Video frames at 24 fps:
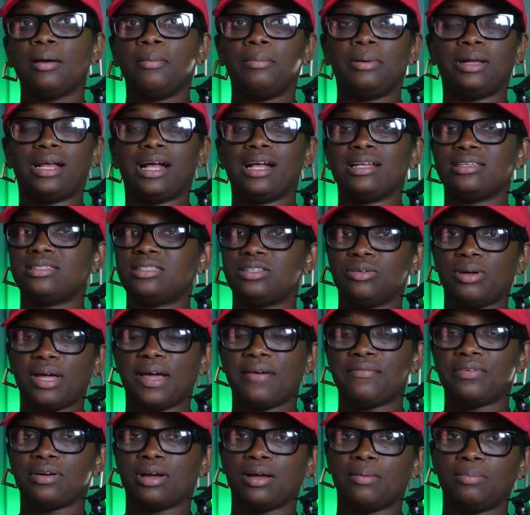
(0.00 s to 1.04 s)
but I still
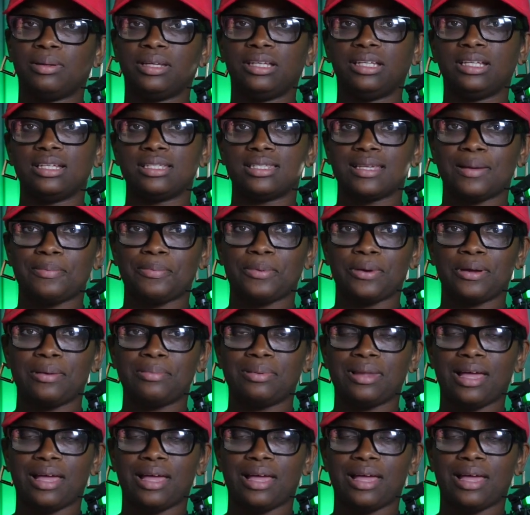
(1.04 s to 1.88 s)
have a completely separate